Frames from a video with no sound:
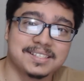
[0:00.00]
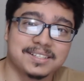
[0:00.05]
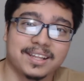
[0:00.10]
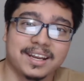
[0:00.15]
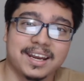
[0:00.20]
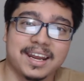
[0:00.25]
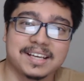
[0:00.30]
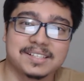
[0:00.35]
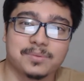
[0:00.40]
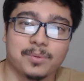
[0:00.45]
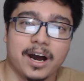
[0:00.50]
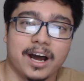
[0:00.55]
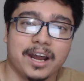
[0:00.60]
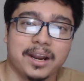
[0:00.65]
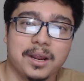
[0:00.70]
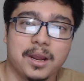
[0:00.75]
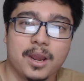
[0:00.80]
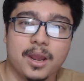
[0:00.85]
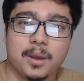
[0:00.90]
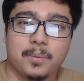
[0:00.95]
on the next
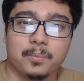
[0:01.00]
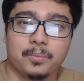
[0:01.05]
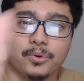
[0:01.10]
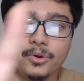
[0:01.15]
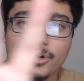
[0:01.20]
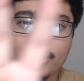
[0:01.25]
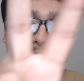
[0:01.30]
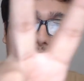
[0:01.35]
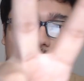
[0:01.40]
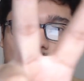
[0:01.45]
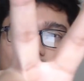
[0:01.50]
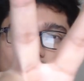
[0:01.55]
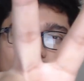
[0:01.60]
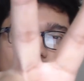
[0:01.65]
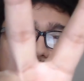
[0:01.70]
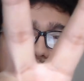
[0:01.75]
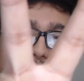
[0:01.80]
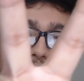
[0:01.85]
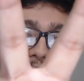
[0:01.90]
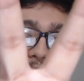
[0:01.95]
one.
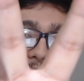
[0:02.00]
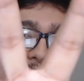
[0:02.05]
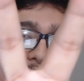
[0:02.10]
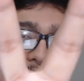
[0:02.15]
Peace.